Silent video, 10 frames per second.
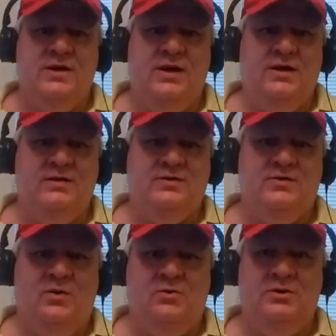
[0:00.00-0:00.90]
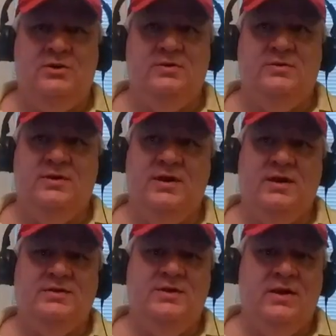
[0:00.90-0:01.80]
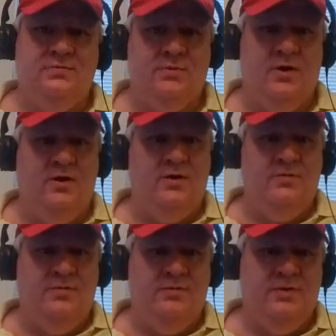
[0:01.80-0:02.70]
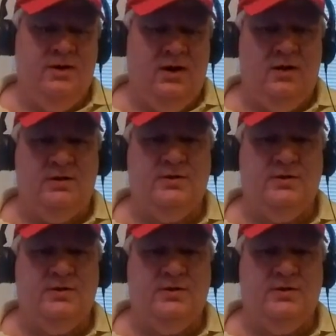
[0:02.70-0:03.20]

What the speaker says: and sold it the next day for $150.